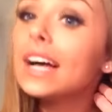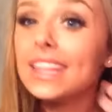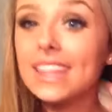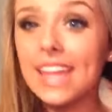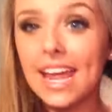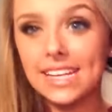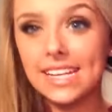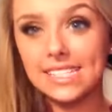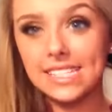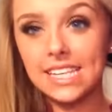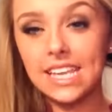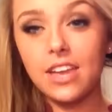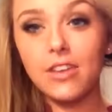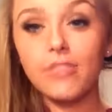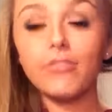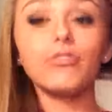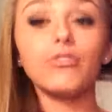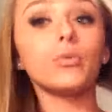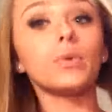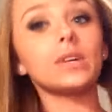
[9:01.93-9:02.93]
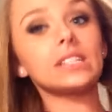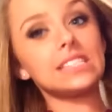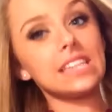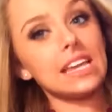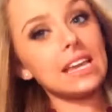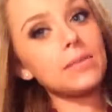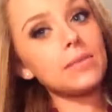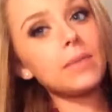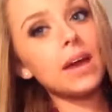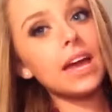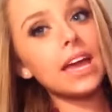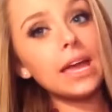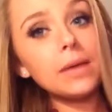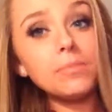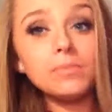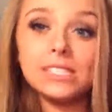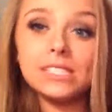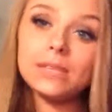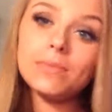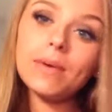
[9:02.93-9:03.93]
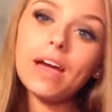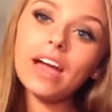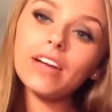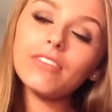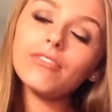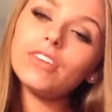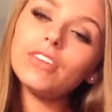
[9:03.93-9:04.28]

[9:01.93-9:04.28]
That is it for what's in my ipsy bag